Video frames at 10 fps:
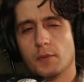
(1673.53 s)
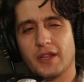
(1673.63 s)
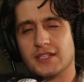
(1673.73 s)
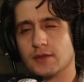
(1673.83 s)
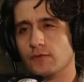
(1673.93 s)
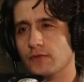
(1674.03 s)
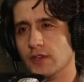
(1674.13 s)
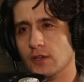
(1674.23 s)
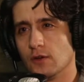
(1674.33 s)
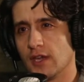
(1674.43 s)
play some
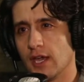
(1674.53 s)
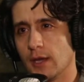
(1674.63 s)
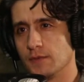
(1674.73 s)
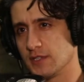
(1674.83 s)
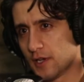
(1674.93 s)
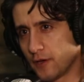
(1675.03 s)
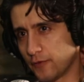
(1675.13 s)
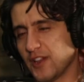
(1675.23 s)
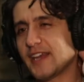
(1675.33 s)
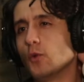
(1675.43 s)
video games
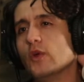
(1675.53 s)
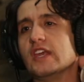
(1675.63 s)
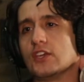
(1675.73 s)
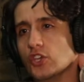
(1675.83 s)
for like a week.